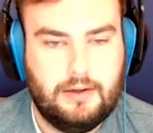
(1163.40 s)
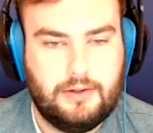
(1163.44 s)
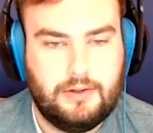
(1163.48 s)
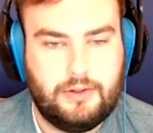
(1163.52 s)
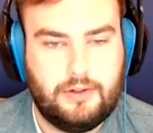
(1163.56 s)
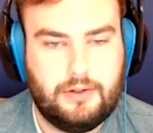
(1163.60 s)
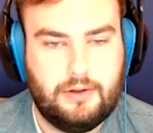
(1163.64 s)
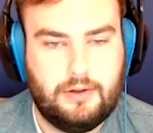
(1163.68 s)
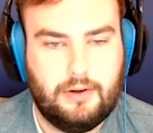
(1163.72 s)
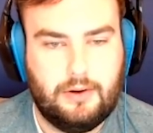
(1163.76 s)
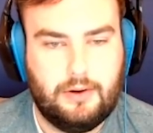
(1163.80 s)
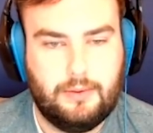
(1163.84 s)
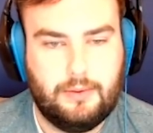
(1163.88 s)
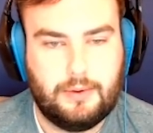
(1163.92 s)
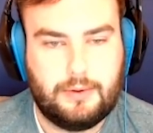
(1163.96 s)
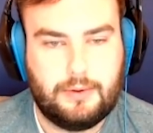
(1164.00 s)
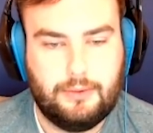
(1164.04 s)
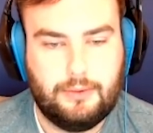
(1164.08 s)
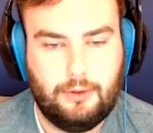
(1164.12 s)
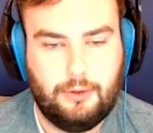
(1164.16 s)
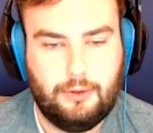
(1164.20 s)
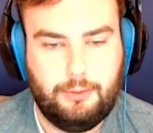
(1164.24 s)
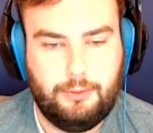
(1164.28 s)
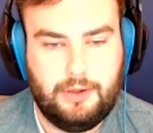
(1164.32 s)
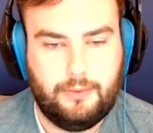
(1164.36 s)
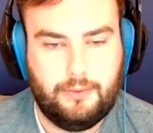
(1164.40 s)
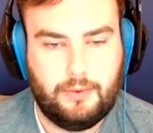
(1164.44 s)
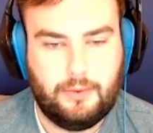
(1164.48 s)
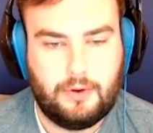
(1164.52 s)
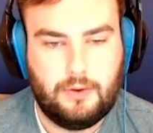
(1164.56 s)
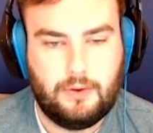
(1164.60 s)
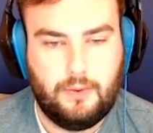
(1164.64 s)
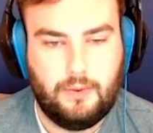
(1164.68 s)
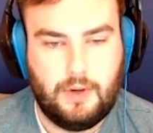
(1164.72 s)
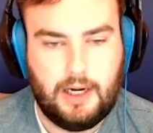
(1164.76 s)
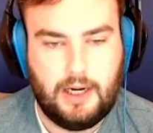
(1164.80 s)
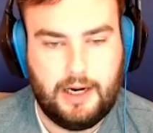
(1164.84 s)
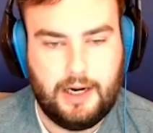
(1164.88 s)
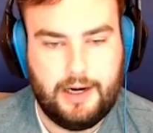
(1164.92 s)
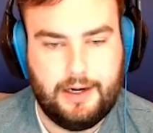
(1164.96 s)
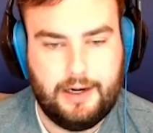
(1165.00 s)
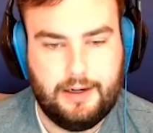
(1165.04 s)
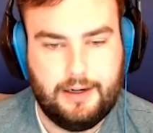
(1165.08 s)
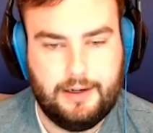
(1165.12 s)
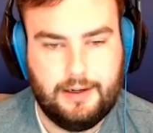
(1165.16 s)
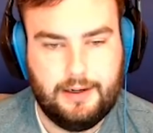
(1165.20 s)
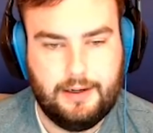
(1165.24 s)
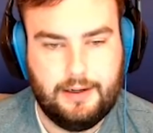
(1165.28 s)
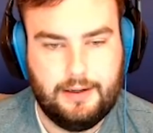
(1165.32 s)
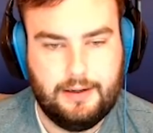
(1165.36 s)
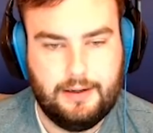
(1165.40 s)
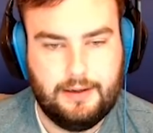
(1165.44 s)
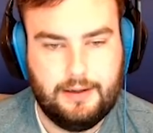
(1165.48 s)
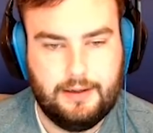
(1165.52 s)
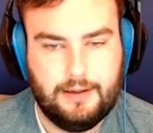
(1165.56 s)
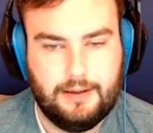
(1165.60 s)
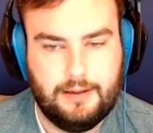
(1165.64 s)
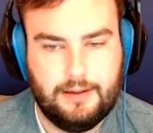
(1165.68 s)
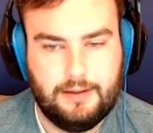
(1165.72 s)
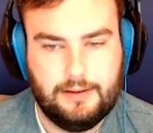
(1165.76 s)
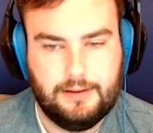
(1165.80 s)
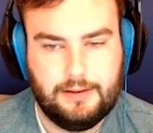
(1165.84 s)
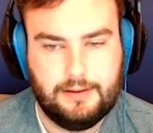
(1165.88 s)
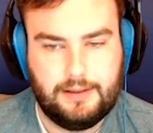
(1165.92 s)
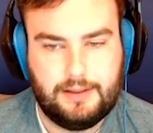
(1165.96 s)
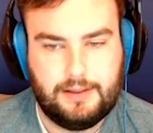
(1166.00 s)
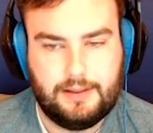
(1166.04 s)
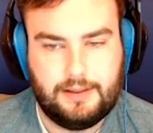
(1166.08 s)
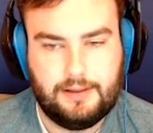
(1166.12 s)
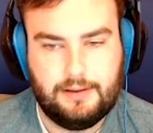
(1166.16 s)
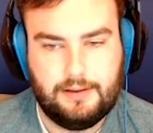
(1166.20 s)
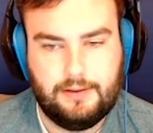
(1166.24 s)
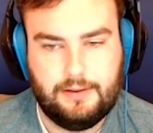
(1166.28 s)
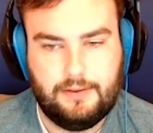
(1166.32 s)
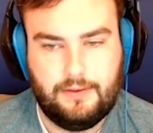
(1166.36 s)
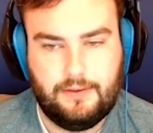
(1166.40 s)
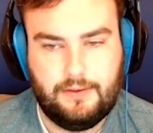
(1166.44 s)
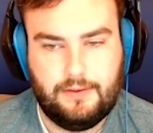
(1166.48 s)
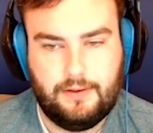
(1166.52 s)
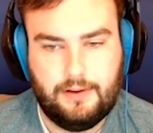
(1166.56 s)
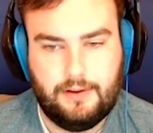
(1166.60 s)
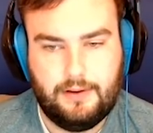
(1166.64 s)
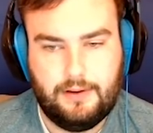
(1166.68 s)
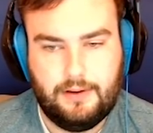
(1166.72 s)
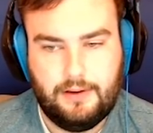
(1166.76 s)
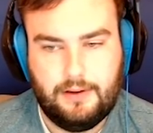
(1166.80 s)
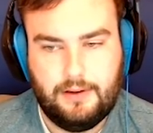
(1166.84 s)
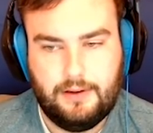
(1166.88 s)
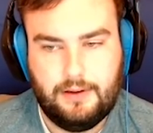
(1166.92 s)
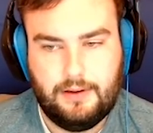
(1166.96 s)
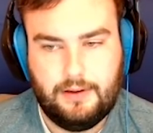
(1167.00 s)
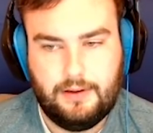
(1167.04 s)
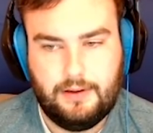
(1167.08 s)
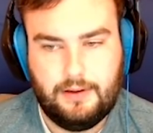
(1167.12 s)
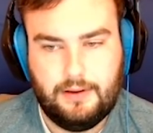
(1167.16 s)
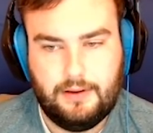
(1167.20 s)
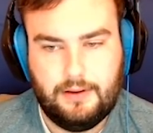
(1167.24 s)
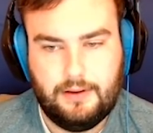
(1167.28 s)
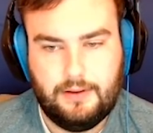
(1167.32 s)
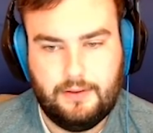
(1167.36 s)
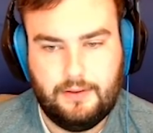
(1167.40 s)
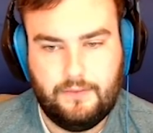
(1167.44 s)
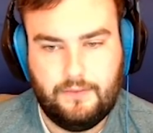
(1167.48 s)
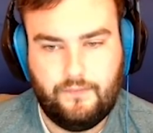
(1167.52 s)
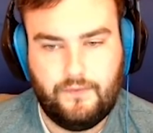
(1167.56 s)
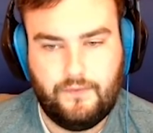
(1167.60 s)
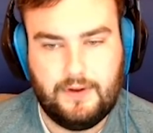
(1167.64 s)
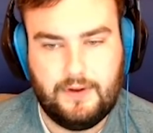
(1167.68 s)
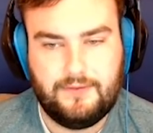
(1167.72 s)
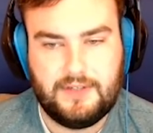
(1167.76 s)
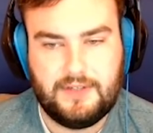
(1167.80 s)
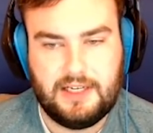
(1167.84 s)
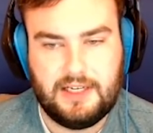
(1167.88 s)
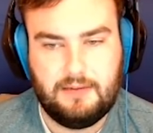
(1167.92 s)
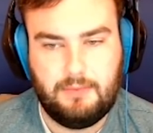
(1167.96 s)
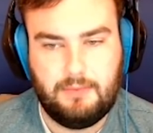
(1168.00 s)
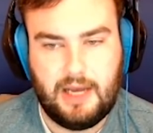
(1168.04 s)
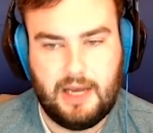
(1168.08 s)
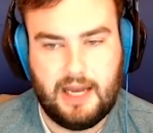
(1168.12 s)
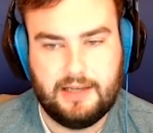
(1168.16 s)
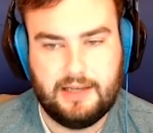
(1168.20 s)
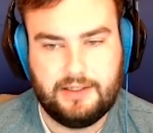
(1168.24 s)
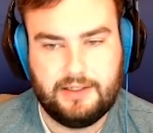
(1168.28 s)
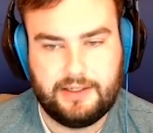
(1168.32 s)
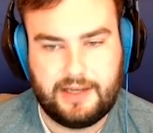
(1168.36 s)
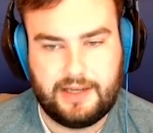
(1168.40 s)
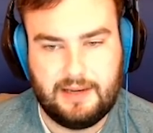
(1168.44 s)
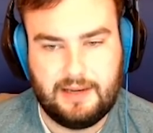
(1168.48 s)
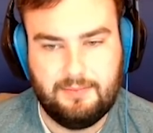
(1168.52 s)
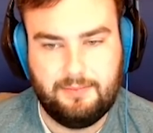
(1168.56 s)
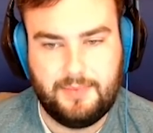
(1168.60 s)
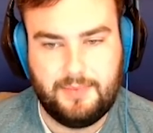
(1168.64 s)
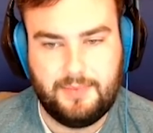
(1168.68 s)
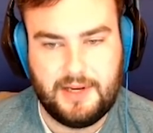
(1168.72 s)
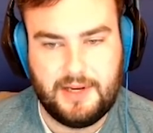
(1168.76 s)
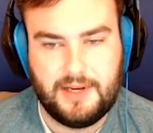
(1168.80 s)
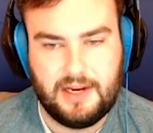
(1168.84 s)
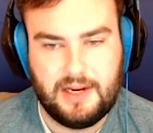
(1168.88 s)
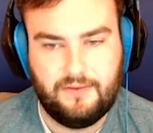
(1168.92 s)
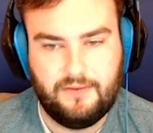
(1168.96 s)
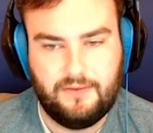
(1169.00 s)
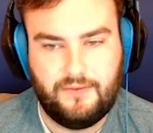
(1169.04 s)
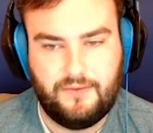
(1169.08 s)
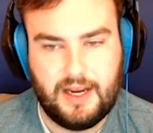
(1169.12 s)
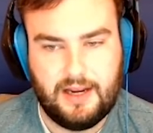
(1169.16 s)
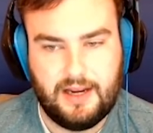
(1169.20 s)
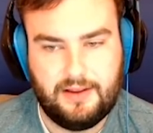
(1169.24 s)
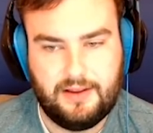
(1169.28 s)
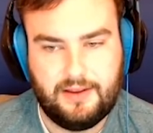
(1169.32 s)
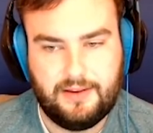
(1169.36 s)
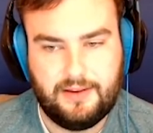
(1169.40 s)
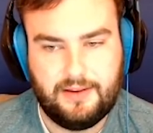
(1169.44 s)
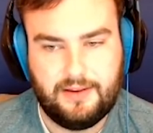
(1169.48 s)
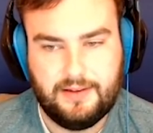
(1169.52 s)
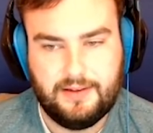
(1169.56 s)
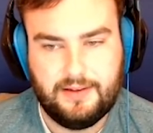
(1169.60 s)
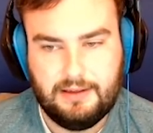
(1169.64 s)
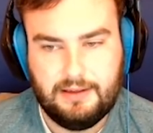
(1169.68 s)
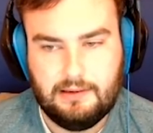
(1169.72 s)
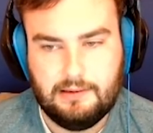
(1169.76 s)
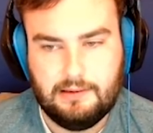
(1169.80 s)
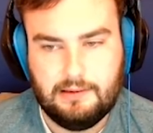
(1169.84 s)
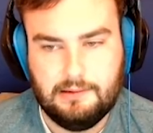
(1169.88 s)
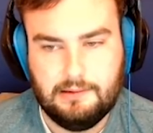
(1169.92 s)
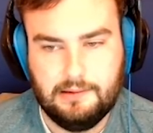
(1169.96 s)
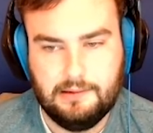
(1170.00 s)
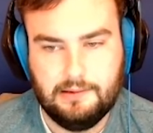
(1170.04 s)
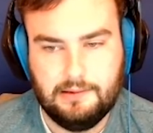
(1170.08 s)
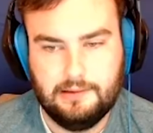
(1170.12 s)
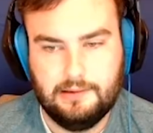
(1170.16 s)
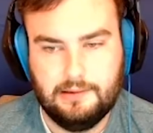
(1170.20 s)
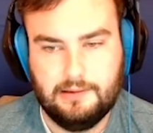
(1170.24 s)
Her recruitment requires 15 magic and B in faith. Ugh.